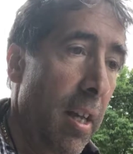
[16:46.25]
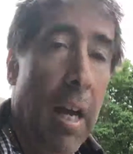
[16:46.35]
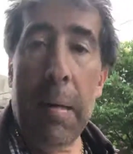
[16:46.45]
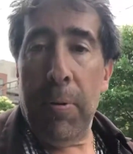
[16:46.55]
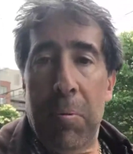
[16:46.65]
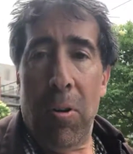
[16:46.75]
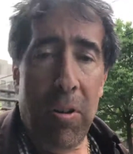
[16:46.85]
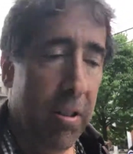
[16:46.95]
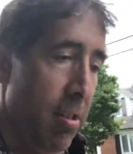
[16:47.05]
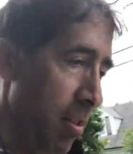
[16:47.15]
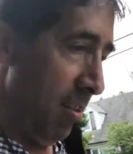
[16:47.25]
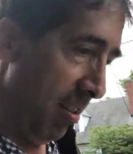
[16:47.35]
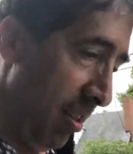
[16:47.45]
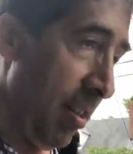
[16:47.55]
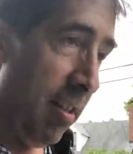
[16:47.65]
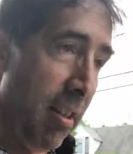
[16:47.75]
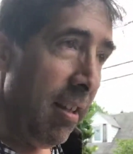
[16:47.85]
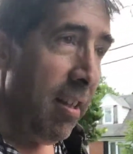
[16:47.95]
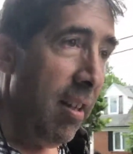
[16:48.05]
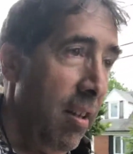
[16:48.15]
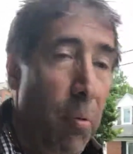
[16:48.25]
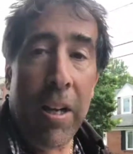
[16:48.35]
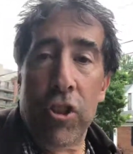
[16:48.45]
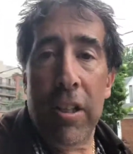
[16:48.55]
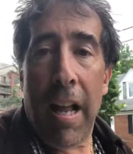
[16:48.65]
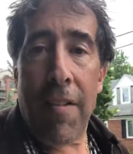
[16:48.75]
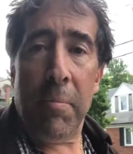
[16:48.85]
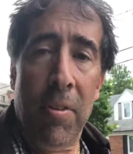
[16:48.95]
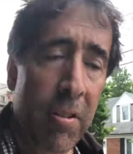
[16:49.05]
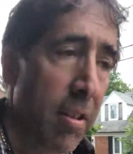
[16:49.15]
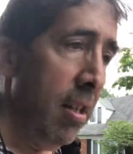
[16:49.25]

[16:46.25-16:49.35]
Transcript: I bought them all. Why shouldn't he have them all?